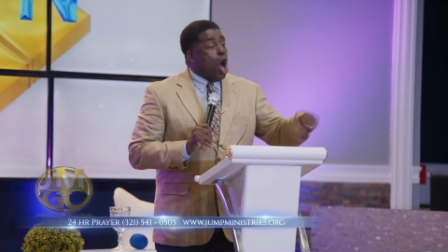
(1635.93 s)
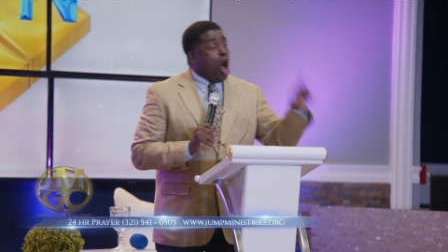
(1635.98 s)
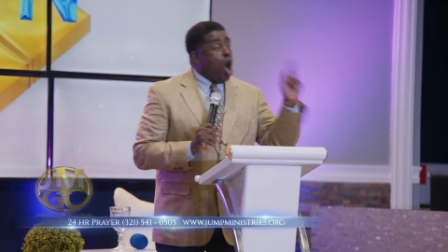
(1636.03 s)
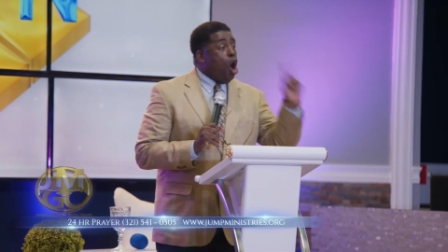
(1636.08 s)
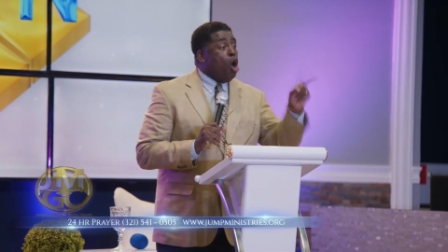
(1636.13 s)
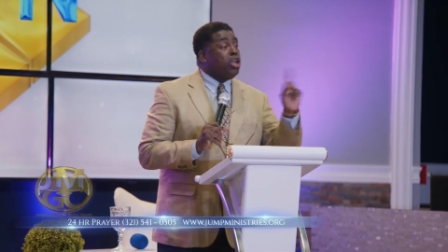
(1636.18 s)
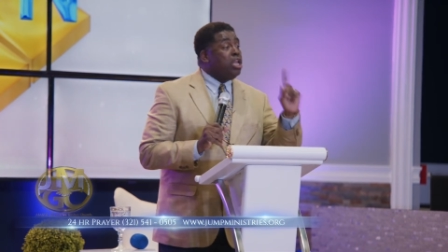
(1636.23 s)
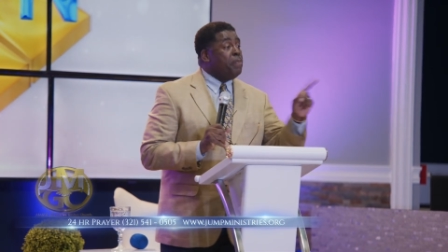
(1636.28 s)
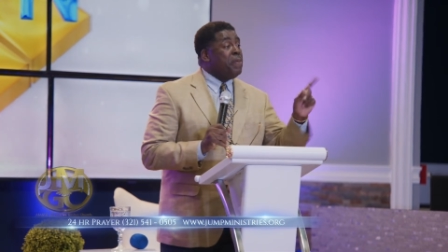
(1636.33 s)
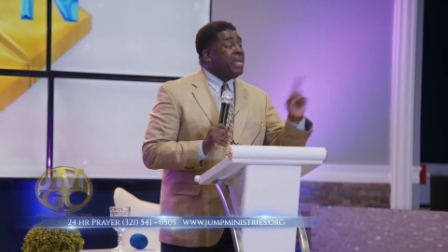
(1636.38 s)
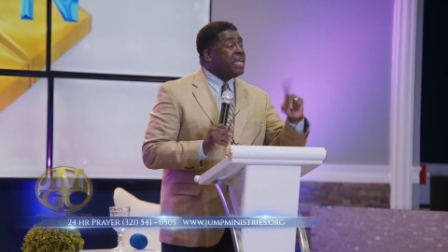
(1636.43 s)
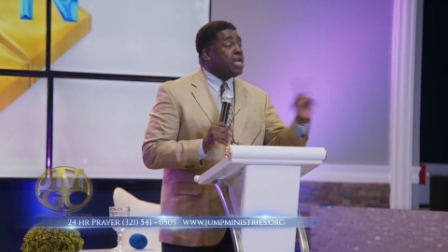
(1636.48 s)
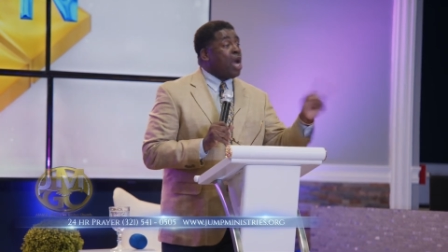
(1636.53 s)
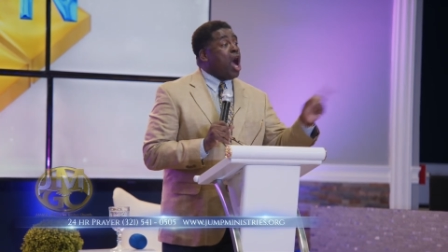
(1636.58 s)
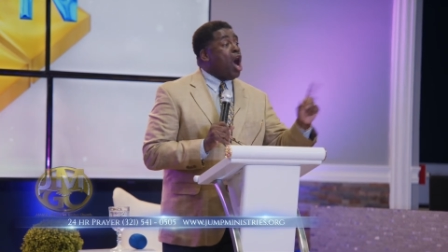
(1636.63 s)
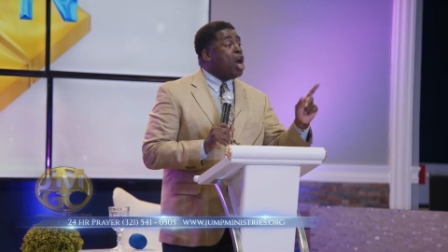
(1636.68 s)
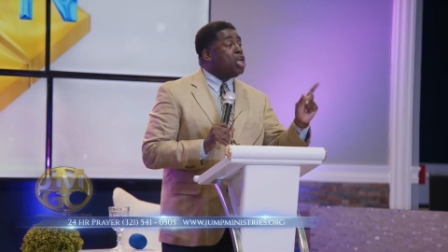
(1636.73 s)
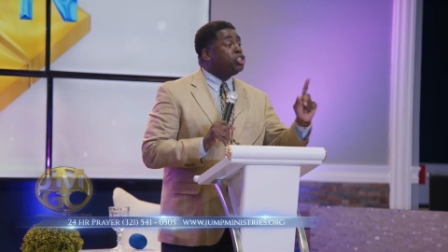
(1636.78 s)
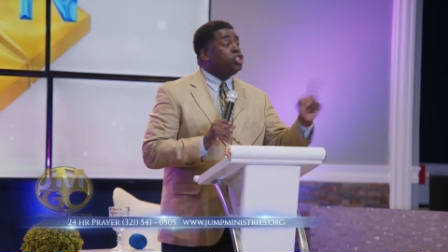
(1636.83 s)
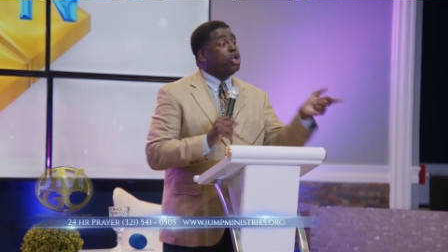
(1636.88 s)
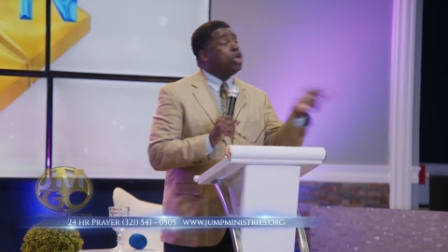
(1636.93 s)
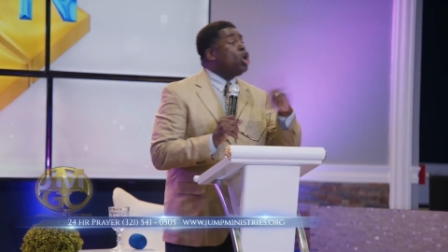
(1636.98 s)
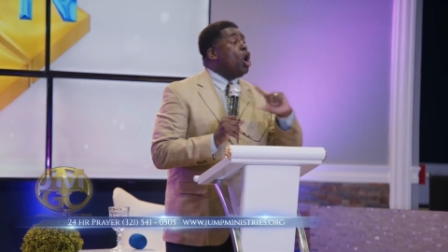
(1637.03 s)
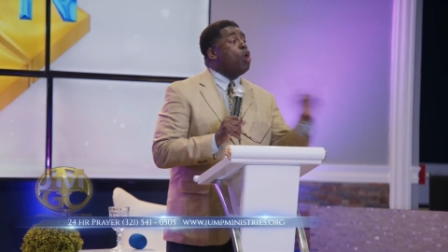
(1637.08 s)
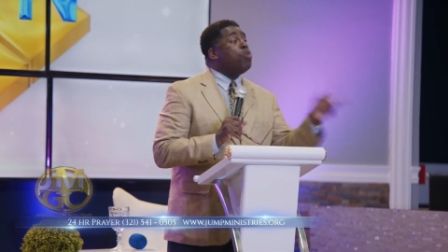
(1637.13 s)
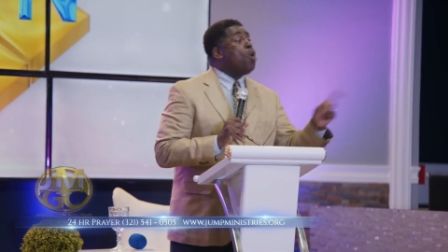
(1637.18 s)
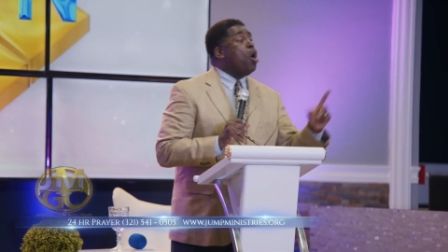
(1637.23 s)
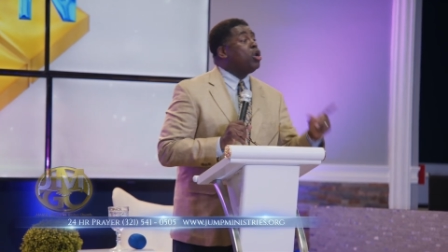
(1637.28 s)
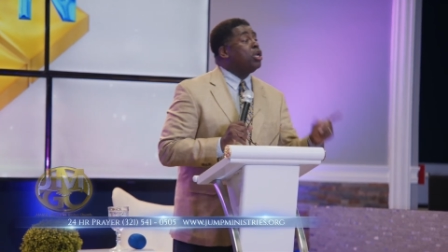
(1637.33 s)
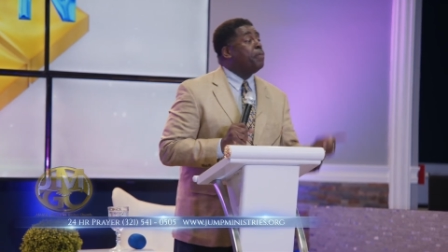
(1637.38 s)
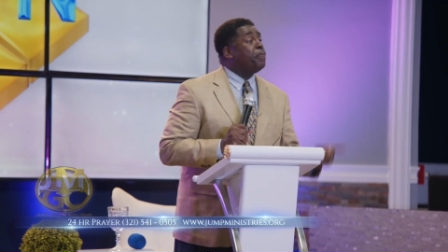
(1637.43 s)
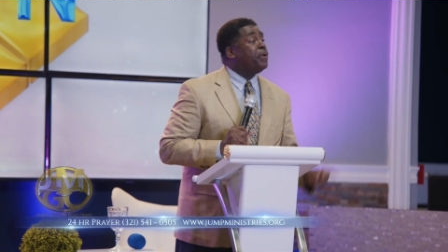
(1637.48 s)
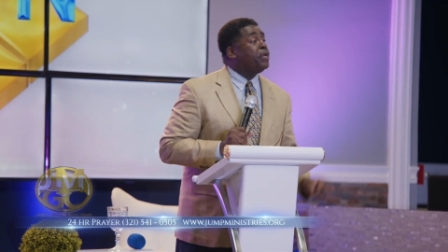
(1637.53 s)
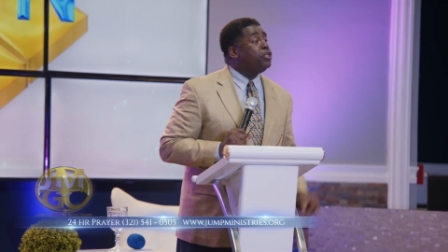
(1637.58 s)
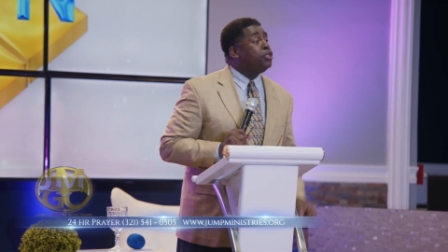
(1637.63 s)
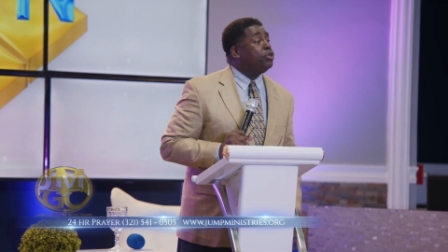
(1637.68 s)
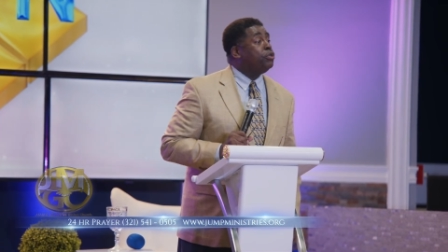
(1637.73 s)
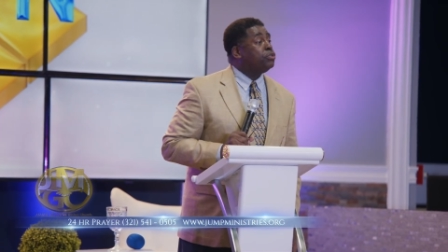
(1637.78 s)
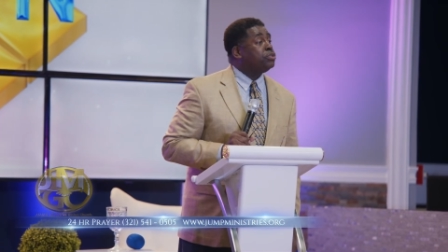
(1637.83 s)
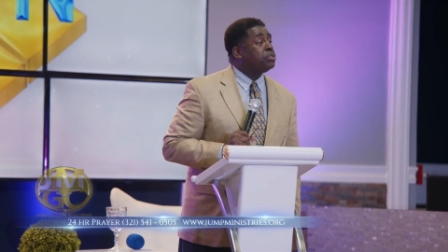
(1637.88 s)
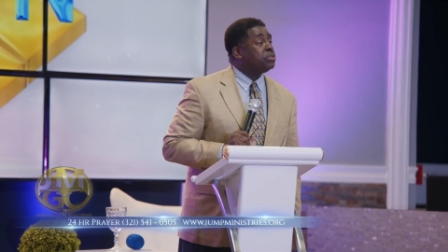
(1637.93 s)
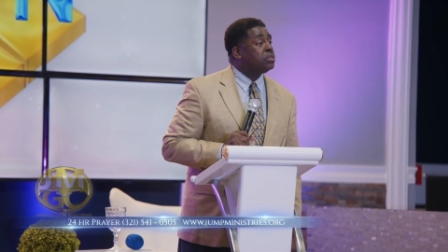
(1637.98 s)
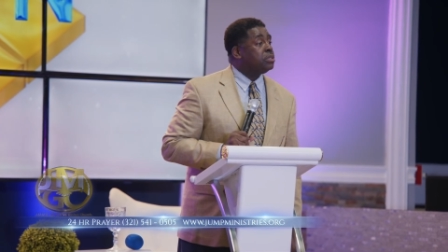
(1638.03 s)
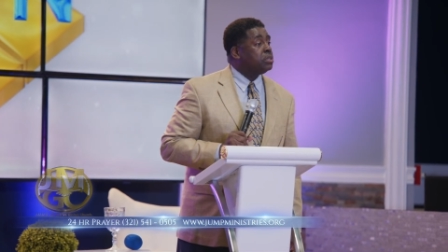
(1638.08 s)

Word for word: only because you don't want to produce.